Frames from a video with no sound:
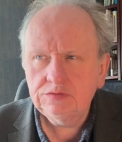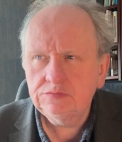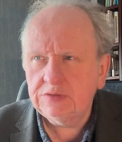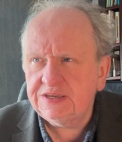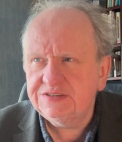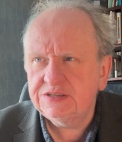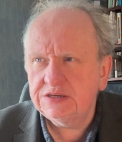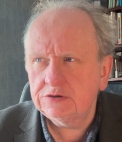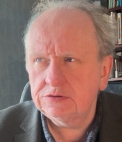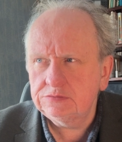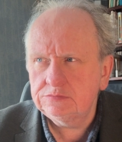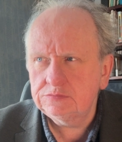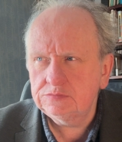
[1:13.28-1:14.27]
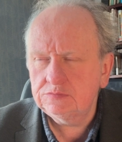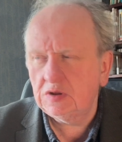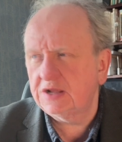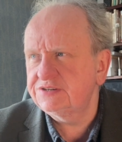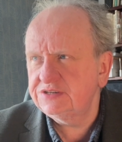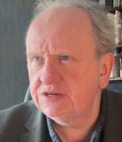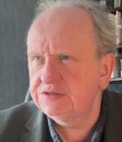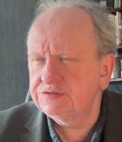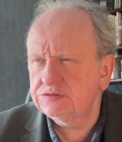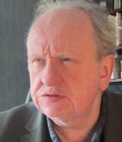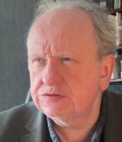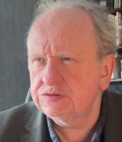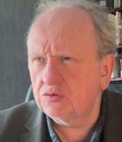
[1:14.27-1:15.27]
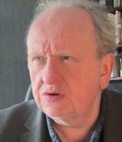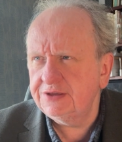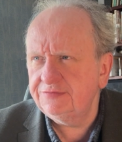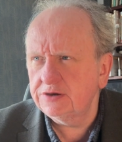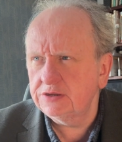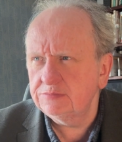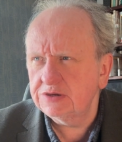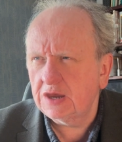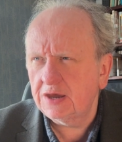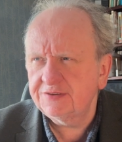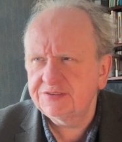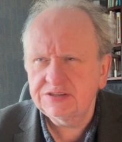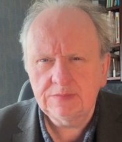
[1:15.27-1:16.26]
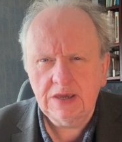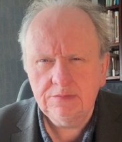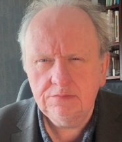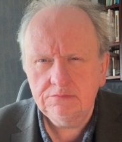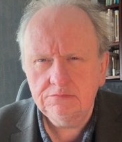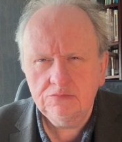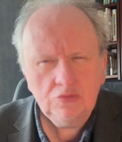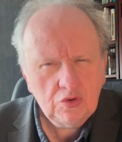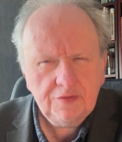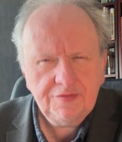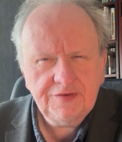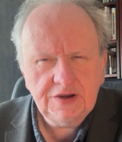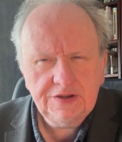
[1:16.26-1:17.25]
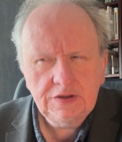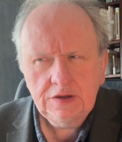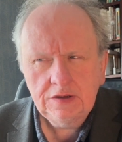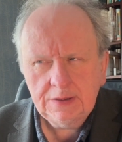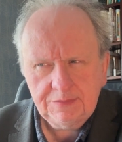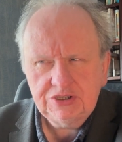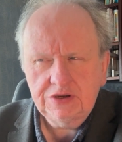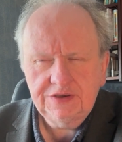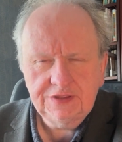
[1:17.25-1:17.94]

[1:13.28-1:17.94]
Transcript: easier, and, well, actually, it's already fun, but kind of somehow more fun, let me show you